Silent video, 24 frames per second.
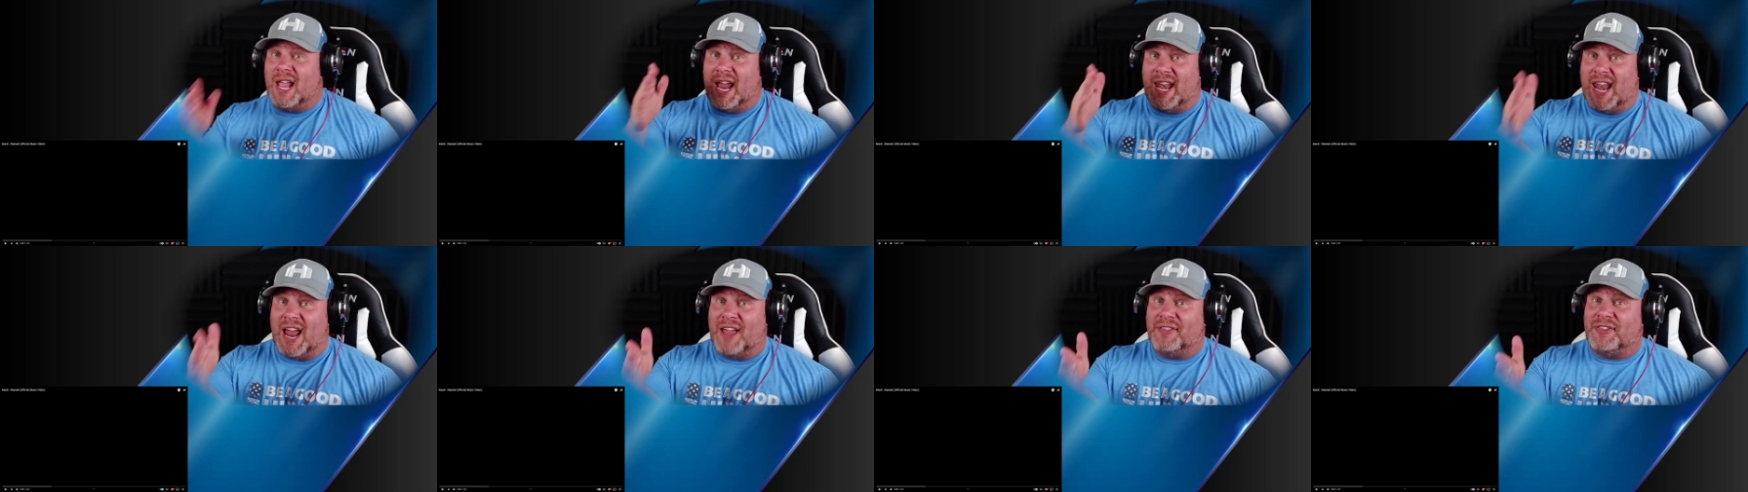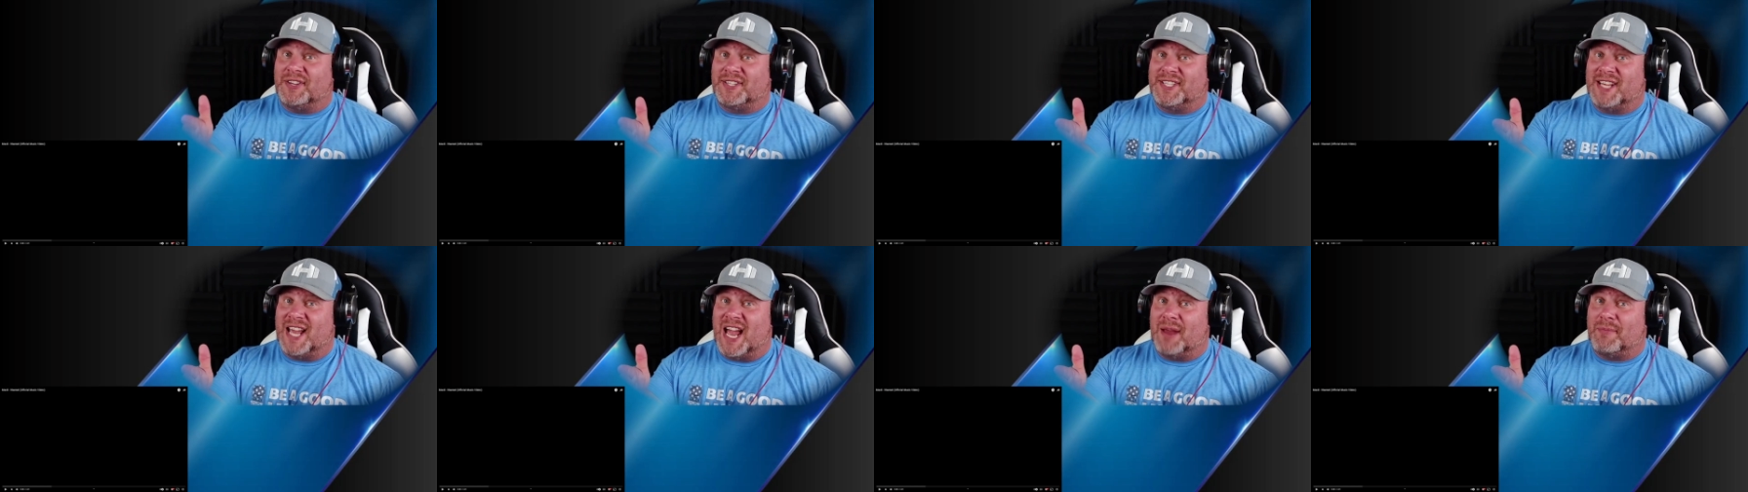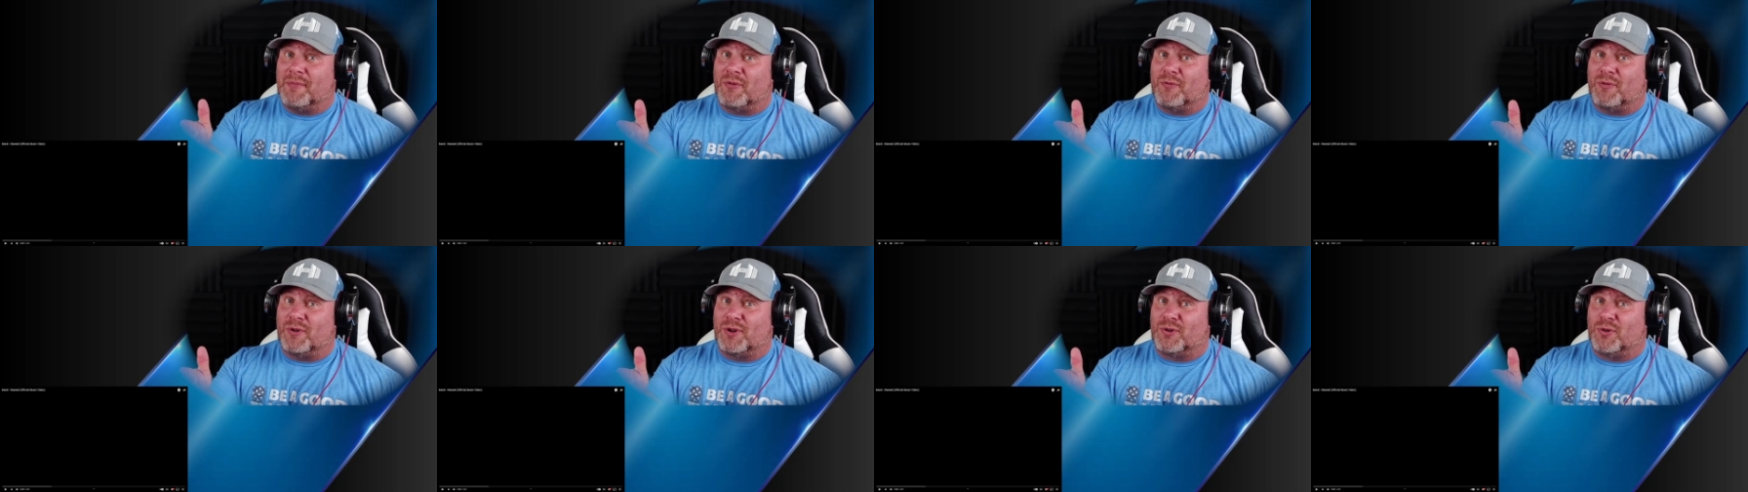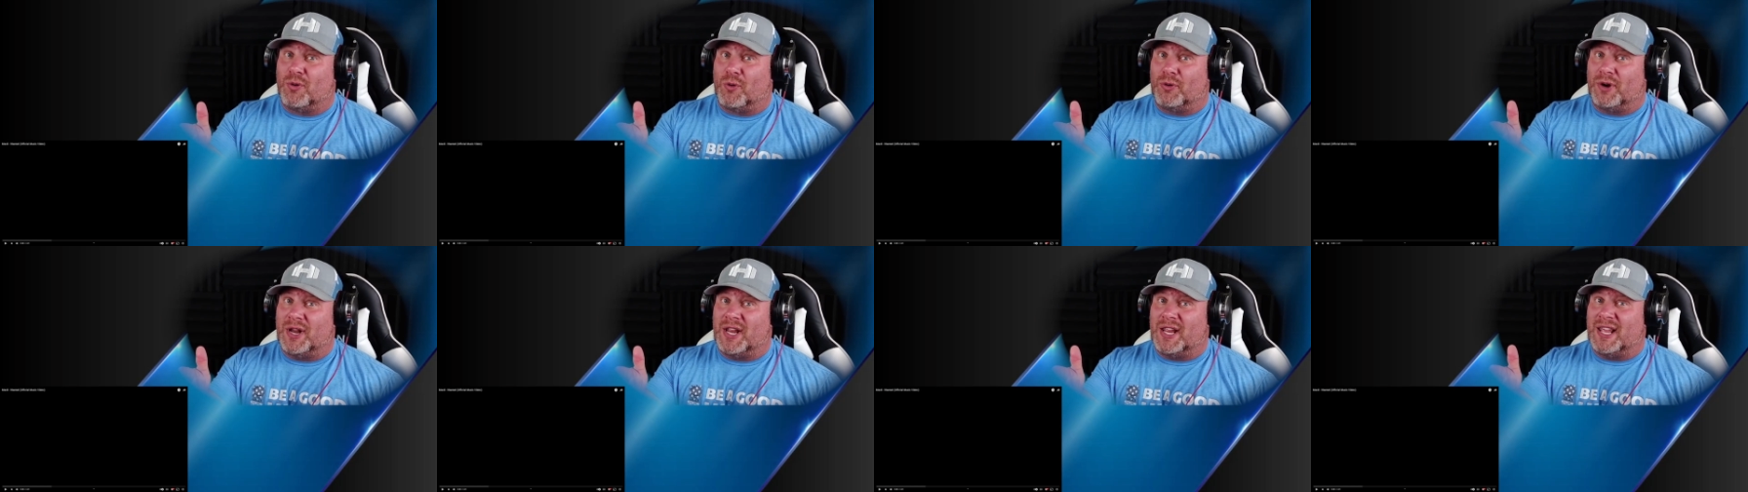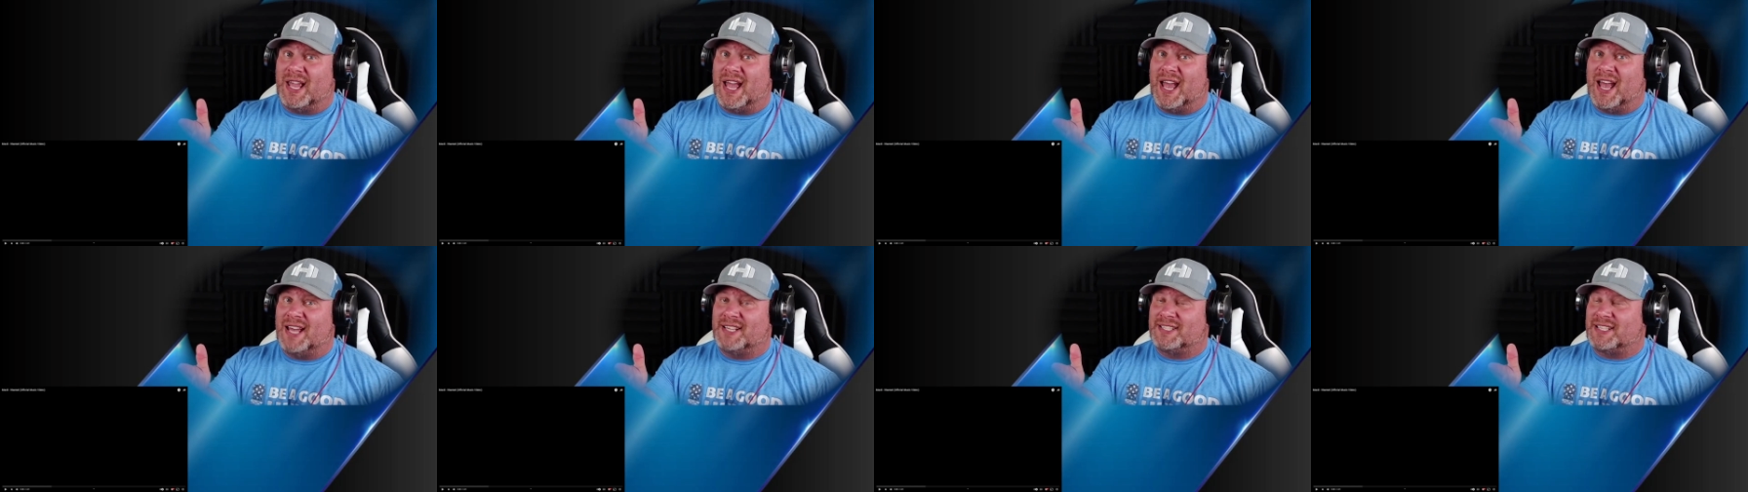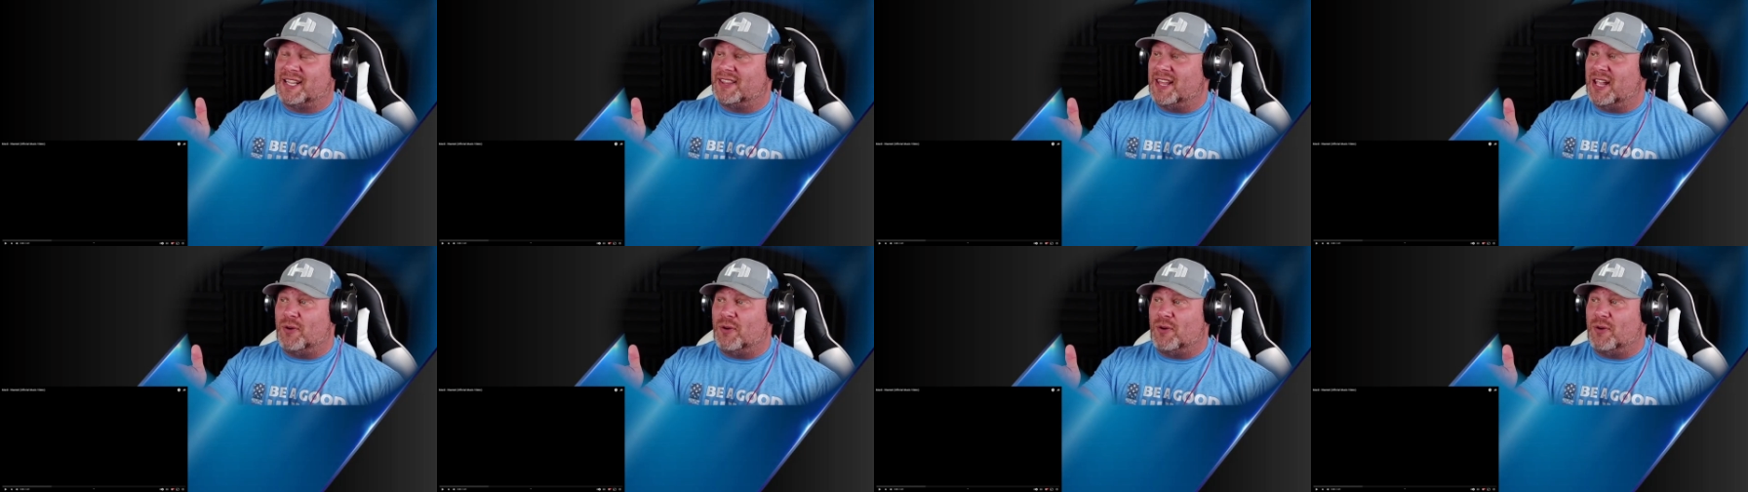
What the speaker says: And at the time of recording, guys,